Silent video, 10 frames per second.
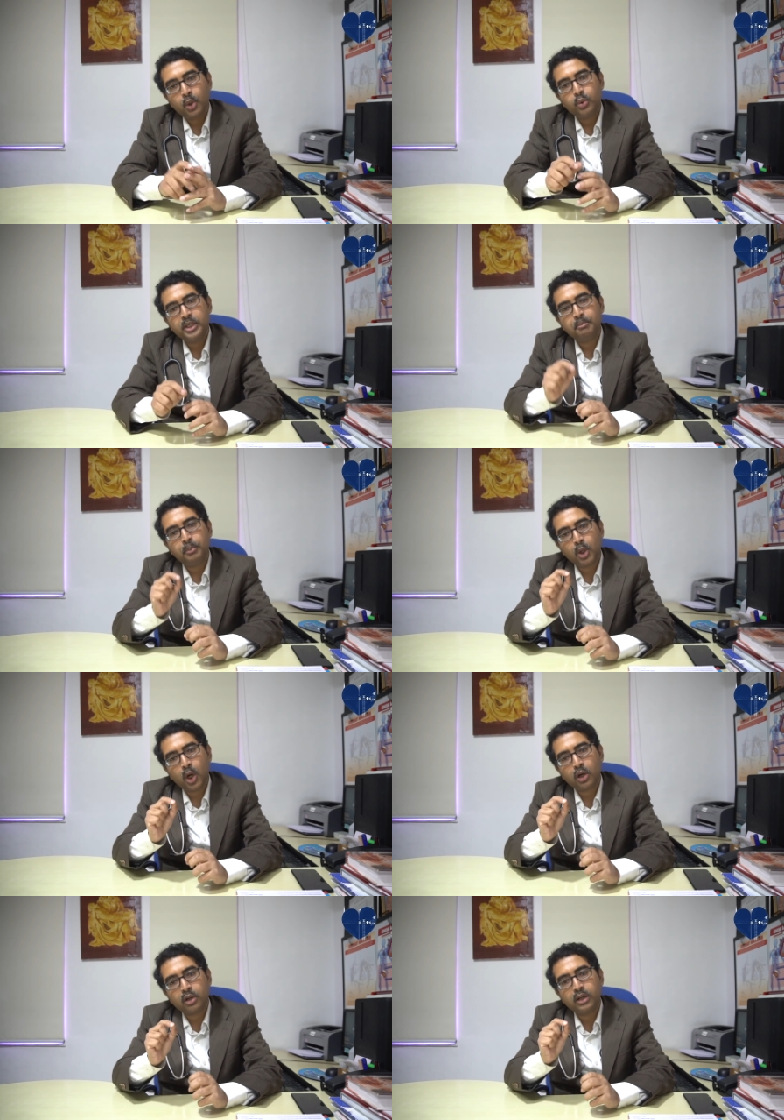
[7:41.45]
we
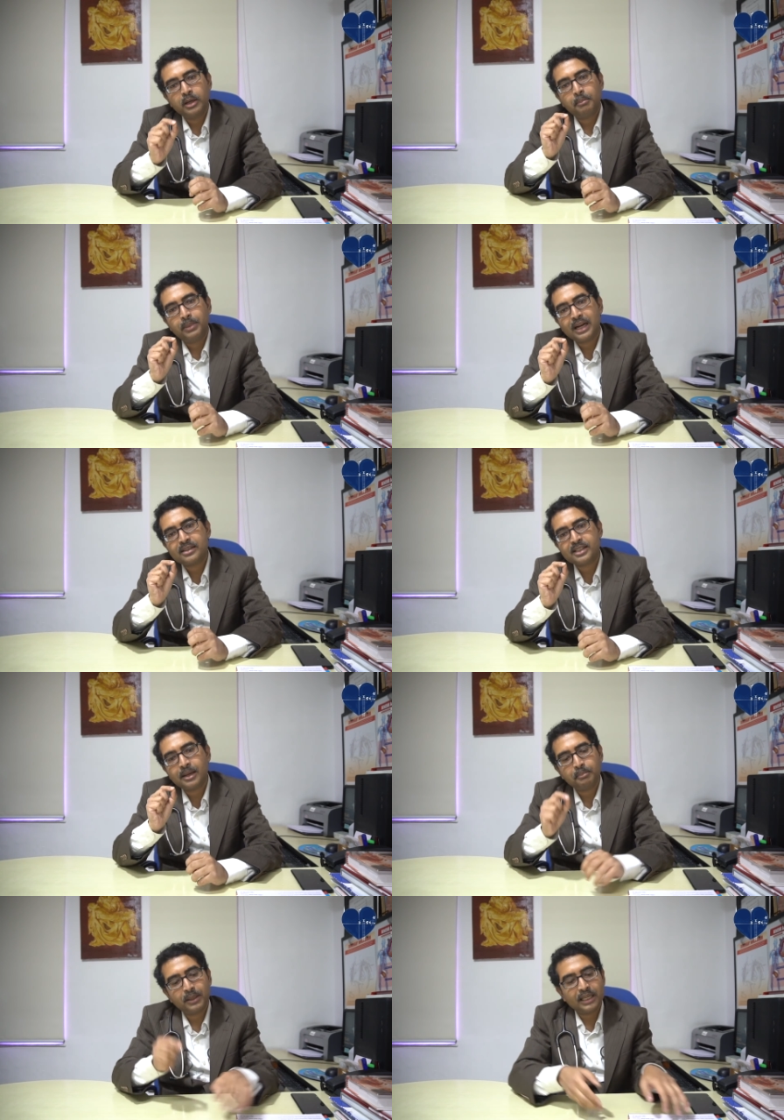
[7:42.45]
block blood
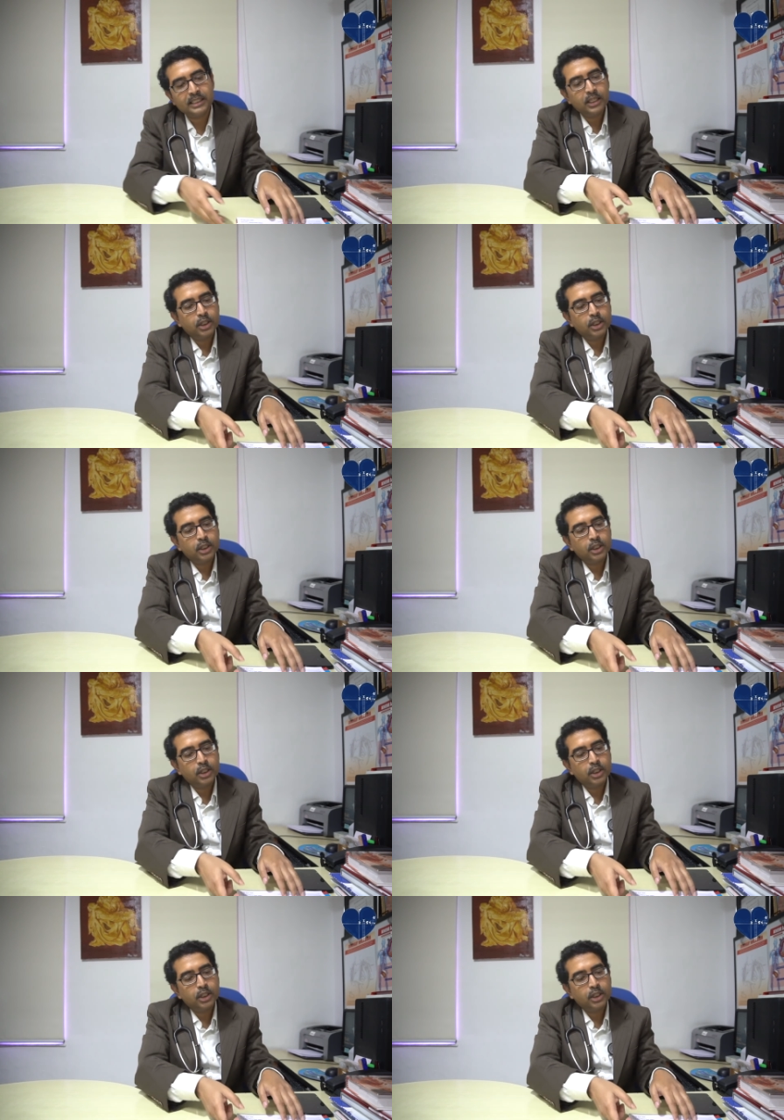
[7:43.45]
supply